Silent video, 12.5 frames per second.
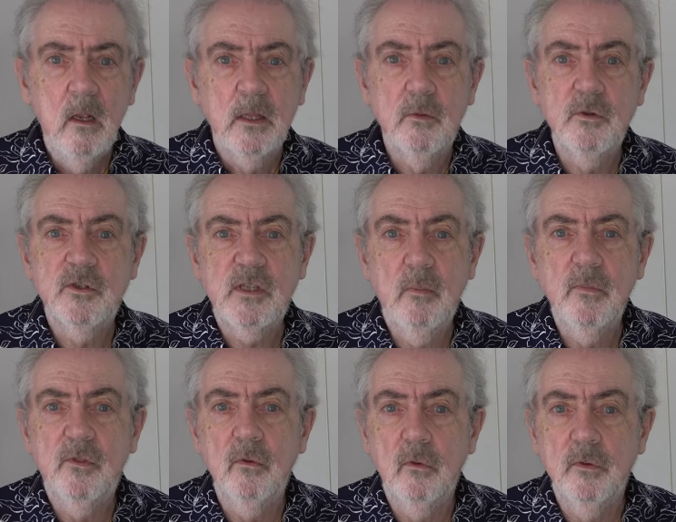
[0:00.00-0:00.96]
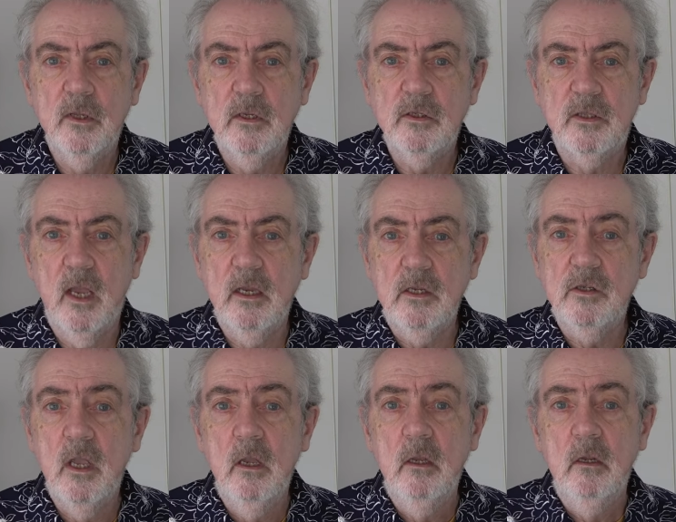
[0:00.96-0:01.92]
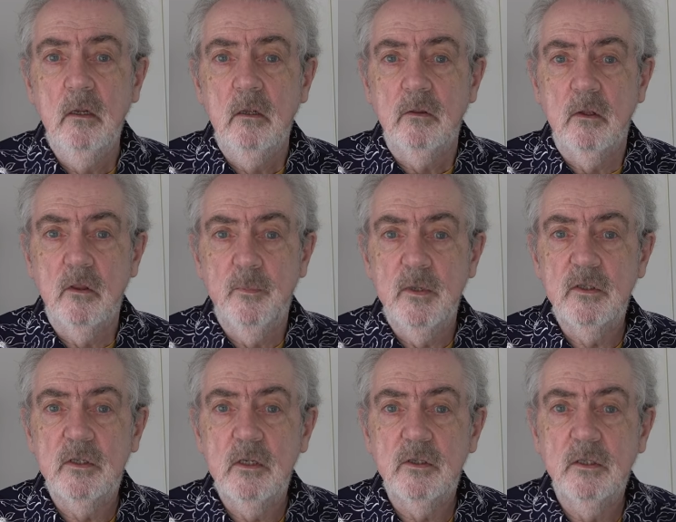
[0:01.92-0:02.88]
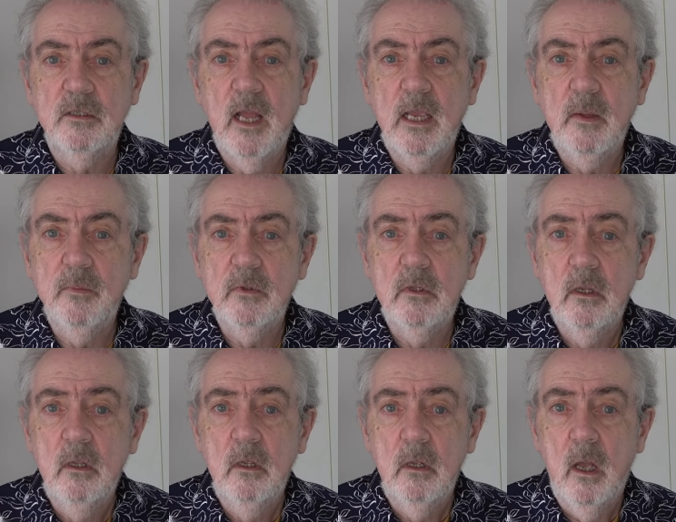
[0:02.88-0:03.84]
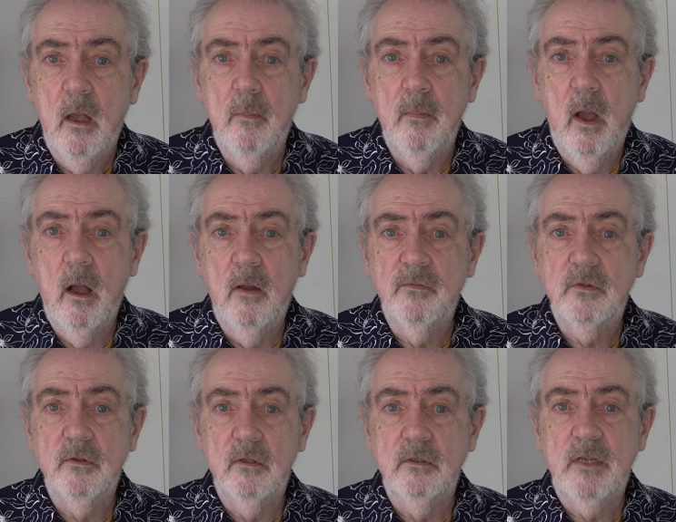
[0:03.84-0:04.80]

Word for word: There is some thought these days that the biscuits are named after the